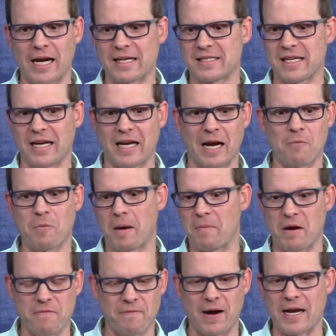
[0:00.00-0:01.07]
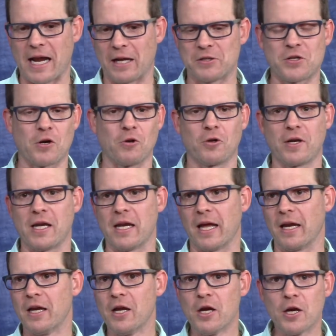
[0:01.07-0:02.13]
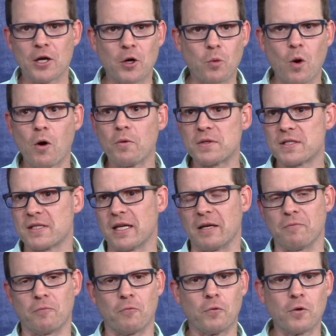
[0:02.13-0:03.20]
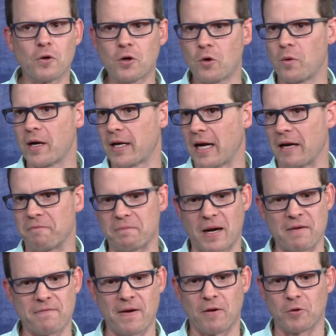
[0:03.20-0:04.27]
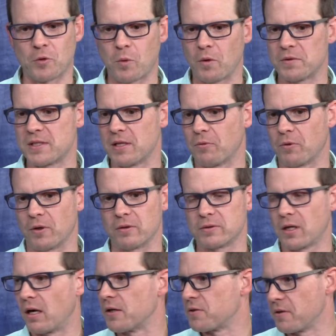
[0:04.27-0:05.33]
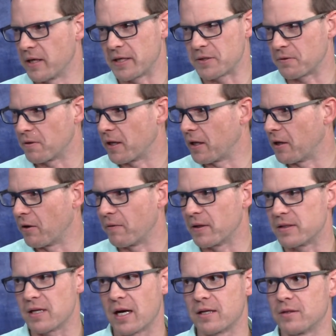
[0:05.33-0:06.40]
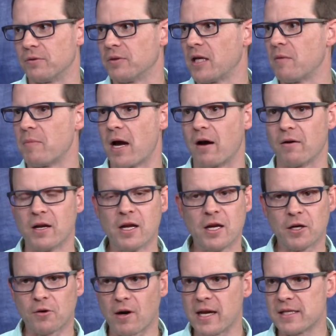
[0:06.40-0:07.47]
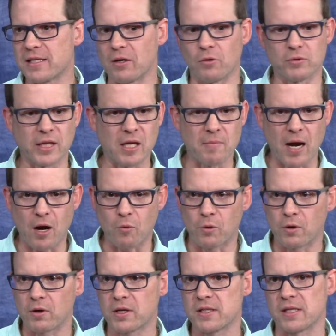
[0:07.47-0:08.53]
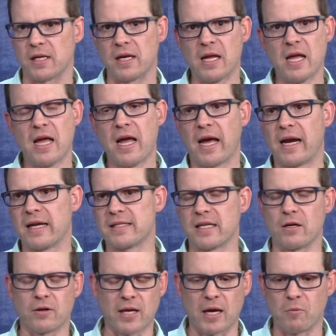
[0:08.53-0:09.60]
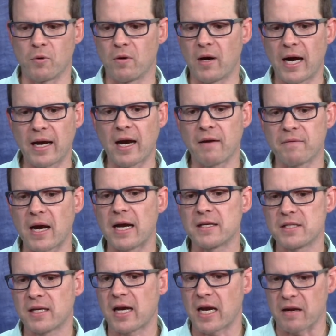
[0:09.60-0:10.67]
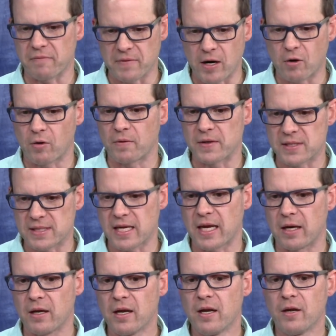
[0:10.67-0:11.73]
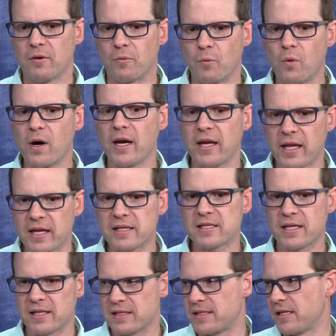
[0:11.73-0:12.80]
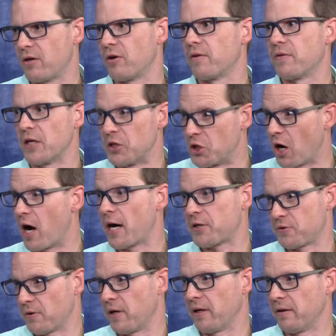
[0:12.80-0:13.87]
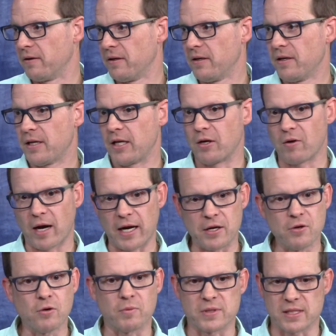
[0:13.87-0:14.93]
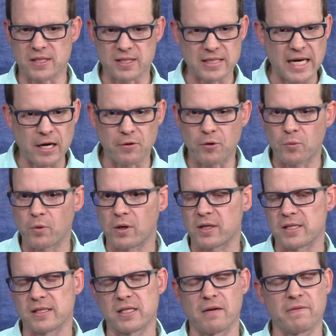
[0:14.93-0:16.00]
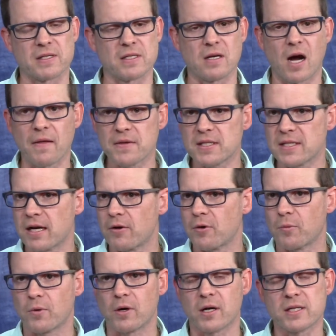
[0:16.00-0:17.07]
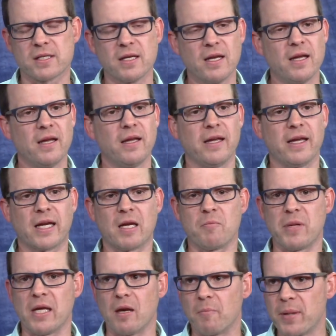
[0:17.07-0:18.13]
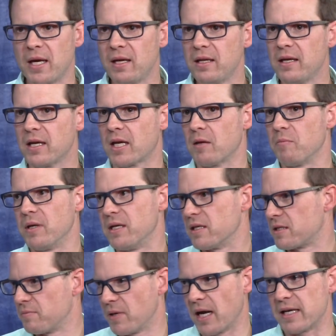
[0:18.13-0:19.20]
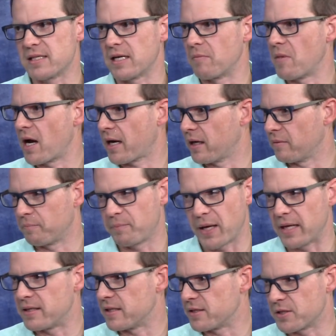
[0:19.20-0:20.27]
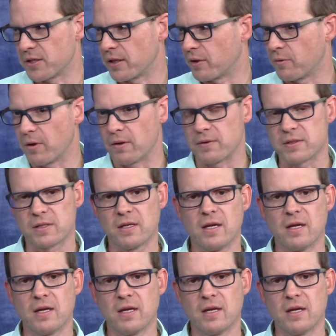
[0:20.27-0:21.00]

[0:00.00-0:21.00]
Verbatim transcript: I said I'm, I'm going to find it I started looking at quotes and real quick I, I found quotes that were contradictory you know that talked only about grace and only about works and, and i said okay well I, i've got to kind of narrow this in what is considered the doctrine you know, I knew it was the standard works. I said, if it's not in the standard works, it can be an opinion. It can be dismissed. I said, I'm not going to pay attention to the quotes. Right.